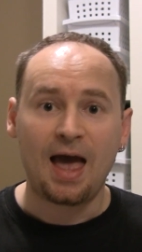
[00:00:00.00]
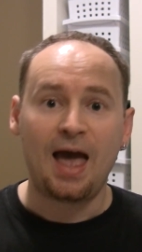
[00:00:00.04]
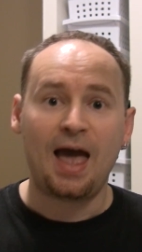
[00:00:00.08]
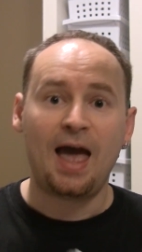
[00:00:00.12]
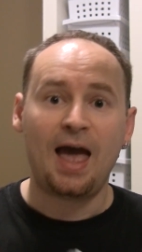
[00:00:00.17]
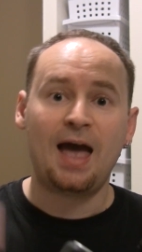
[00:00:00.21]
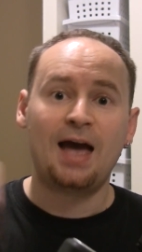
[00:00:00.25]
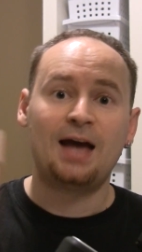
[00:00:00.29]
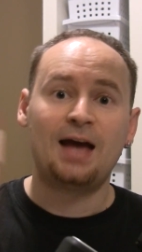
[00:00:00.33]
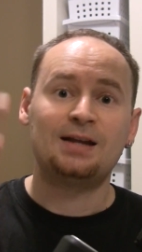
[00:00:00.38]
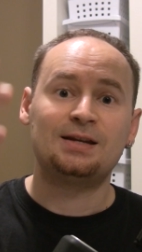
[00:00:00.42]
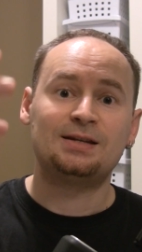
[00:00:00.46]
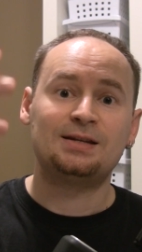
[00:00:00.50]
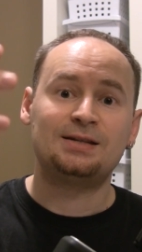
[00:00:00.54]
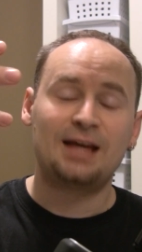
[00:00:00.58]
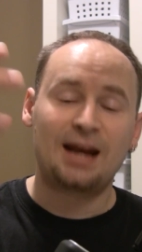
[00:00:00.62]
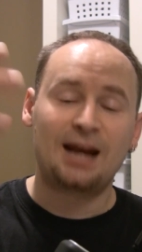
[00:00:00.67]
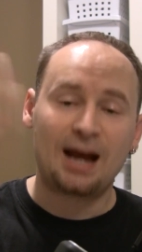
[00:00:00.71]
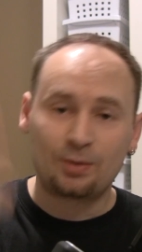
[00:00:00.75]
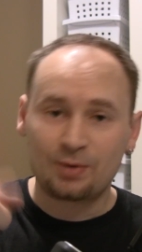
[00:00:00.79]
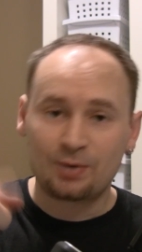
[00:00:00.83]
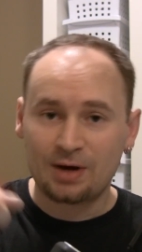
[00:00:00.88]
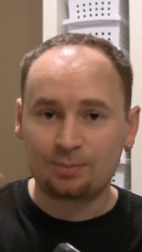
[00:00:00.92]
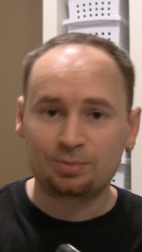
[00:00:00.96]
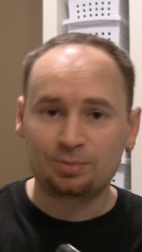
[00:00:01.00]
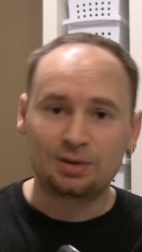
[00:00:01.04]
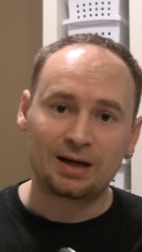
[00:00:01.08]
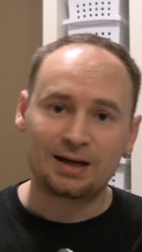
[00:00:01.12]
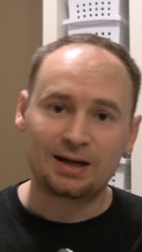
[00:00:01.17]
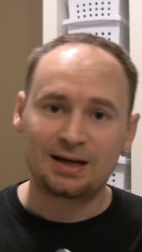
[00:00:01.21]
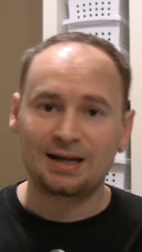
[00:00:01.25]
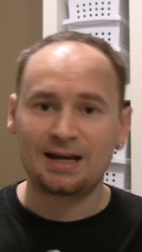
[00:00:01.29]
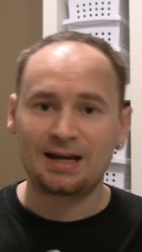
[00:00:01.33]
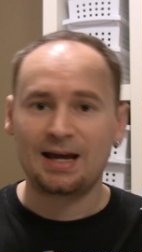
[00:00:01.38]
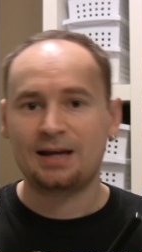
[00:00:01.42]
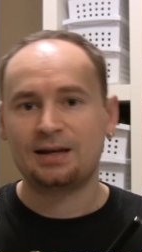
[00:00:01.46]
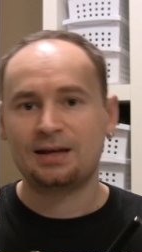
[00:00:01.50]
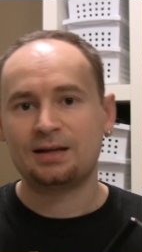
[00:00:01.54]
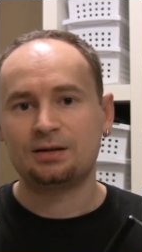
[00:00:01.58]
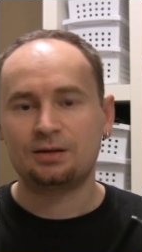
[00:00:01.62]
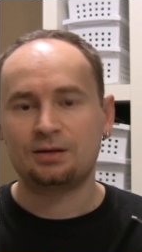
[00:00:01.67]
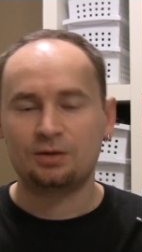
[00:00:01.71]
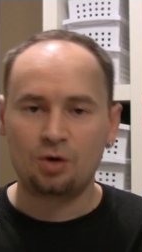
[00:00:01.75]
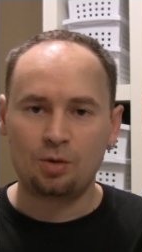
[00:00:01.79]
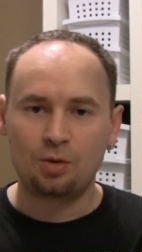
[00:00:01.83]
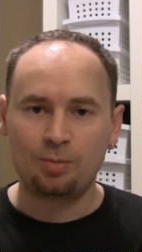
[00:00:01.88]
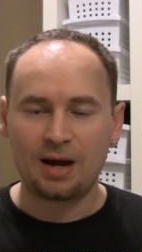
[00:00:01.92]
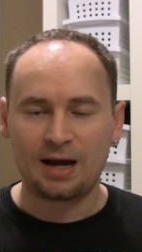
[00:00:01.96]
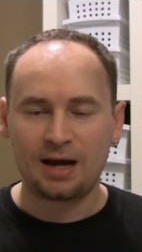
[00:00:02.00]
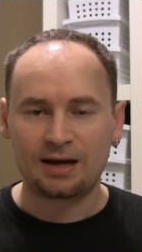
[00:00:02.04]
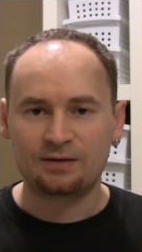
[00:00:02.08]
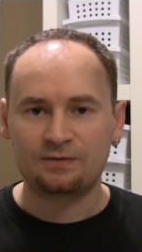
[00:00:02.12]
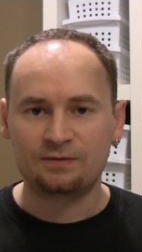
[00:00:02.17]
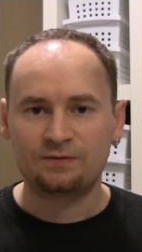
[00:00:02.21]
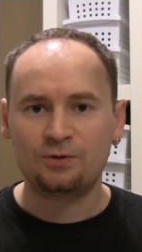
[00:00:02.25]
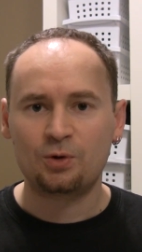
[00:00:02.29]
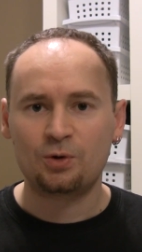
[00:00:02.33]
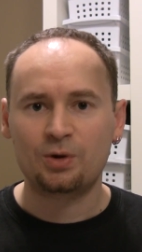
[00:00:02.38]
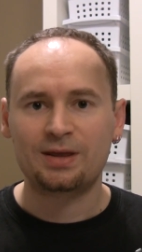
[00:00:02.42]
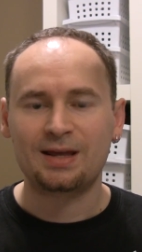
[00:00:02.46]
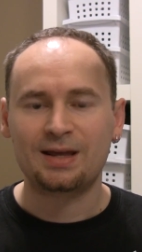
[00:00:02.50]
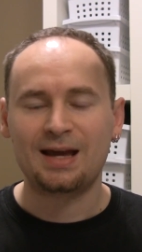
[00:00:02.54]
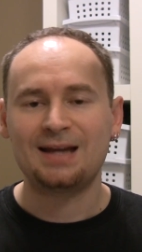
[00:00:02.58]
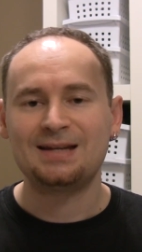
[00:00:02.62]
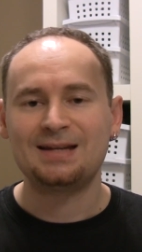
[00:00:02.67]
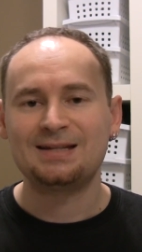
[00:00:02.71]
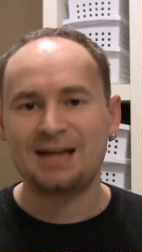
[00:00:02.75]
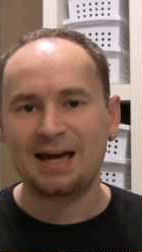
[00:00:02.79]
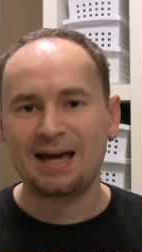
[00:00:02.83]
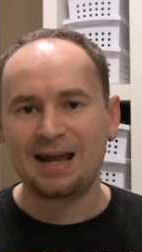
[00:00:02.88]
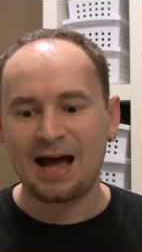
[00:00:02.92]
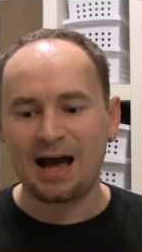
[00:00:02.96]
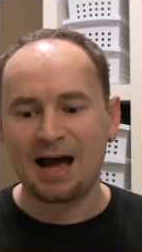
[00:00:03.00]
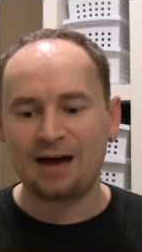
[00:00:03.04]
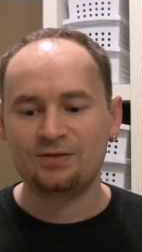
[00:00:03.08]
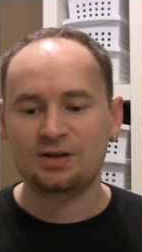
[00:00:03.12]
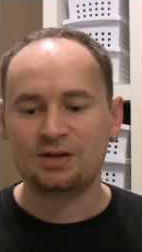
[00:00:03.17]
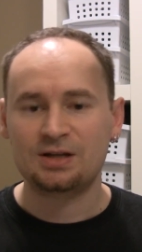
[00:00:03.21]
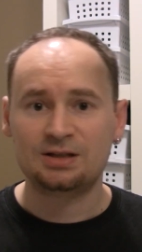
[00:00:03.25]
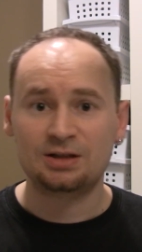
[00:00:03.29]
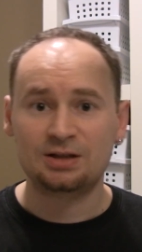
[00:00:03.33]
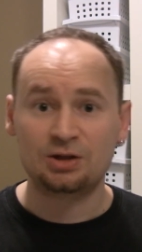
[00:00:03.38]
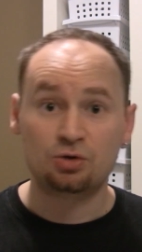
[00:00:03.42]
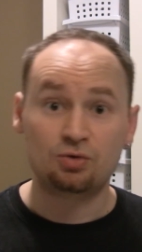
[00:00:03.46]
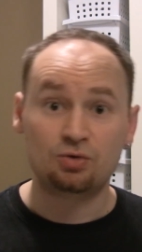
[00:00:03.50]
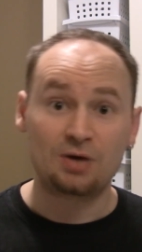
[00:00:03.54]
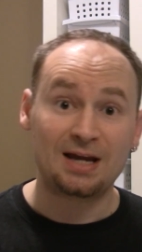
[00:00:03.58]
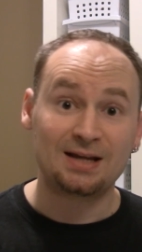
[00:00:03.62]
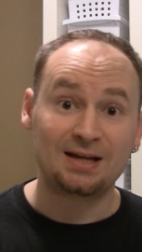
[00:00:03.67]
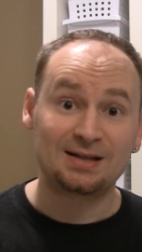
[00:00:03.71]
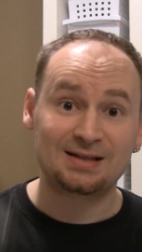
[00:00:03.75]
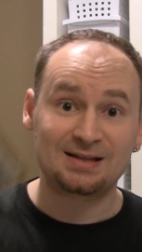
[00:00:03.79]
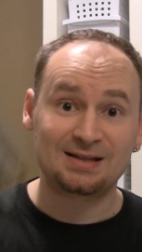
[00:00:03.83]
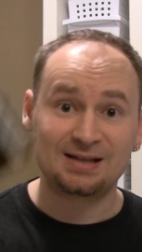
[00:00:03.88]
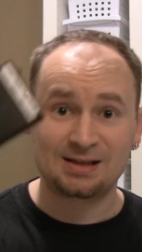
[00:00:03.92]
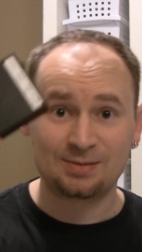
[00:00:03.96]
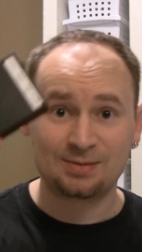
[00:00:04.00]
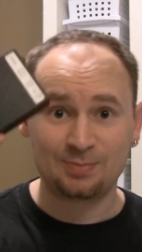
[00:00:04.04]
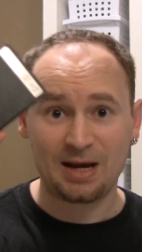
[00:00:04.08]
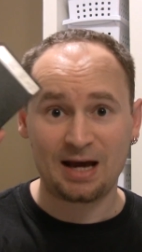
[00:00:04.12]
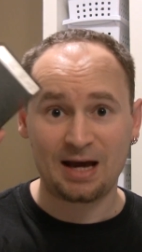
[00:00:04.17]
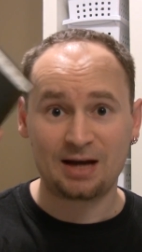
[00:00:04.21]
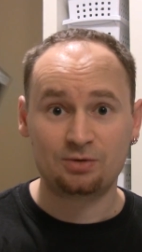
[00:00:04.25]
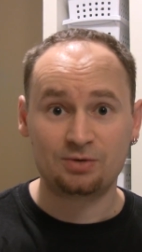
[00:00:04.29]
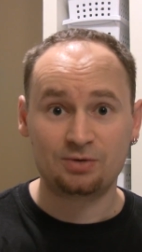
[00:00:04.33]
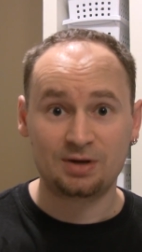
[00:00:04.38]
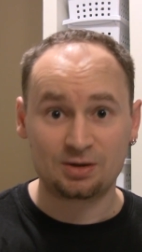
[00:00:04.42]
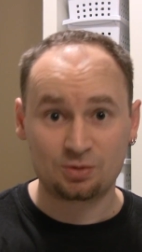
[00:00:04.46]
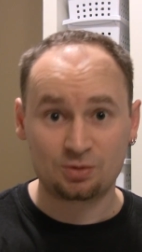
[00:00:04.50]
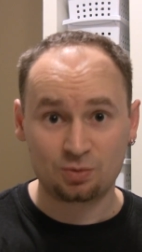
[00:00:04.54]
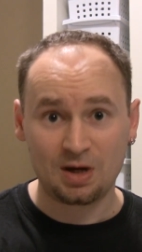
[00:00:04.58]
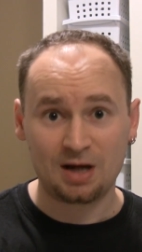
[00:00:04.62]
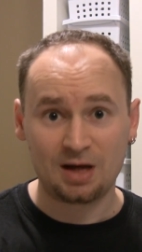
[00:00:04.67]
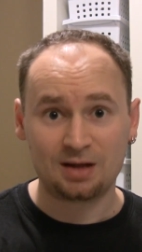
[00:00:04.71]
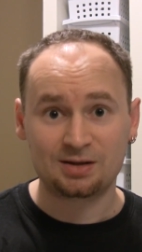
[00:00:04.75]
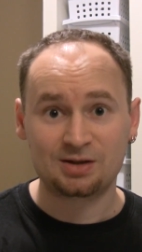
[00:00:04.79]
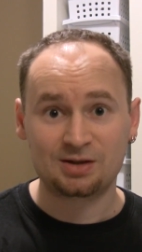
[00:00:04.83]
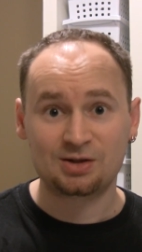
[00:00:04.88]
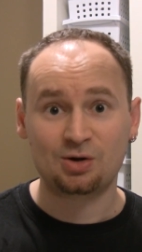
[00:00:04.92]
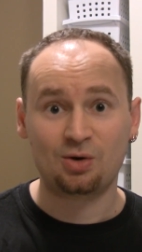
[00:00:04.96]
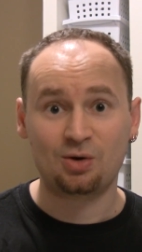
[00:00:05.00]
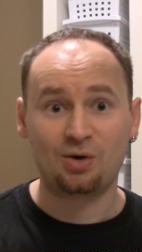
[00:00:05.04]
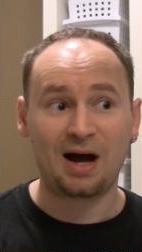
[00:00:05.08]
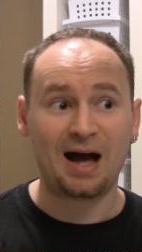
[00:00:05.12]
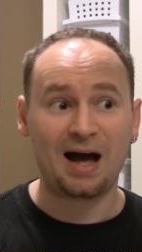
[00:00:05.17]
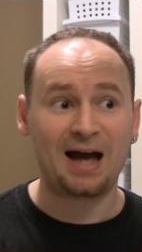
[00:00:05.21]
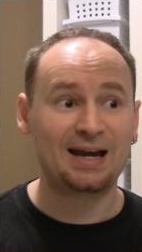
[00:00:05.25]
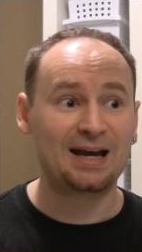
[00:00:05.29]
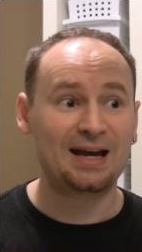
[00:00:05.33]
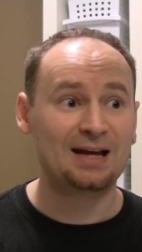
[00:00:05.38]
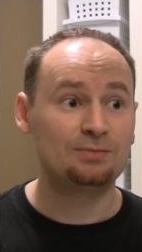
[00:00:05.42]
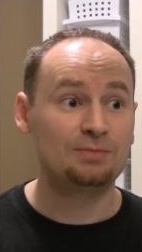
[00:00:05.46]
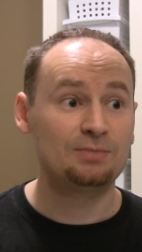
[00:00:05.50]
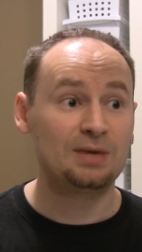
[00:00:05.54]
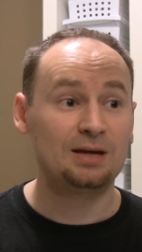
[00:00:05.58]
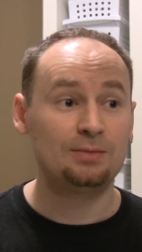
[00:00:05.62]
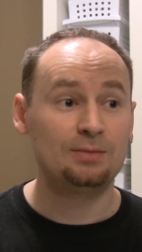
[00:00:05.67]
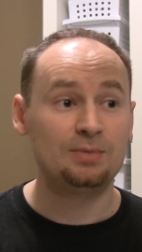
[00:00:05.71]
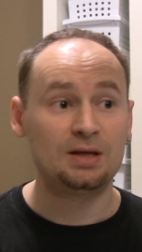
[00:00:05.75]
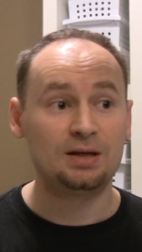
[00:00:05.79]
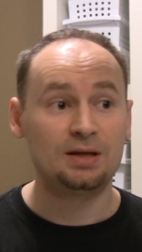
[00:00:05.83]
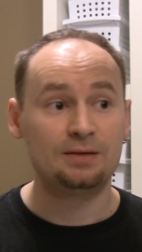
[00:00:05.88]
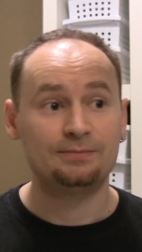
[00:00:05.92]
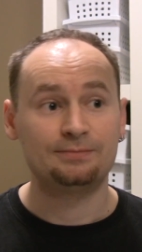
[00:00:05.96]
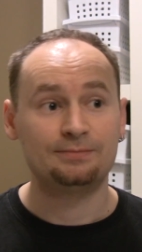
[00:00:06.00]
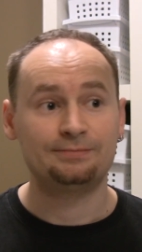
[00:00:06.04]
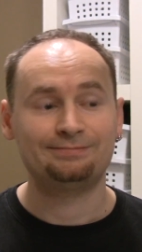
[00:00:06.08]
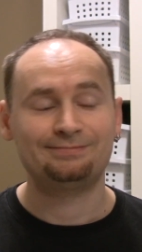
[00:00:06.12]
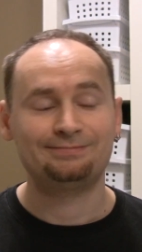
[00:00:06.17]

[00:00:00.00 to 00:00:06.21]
and then I would unplug it again and go back and forth. And that obviously drains this battery as well. So I got maybe,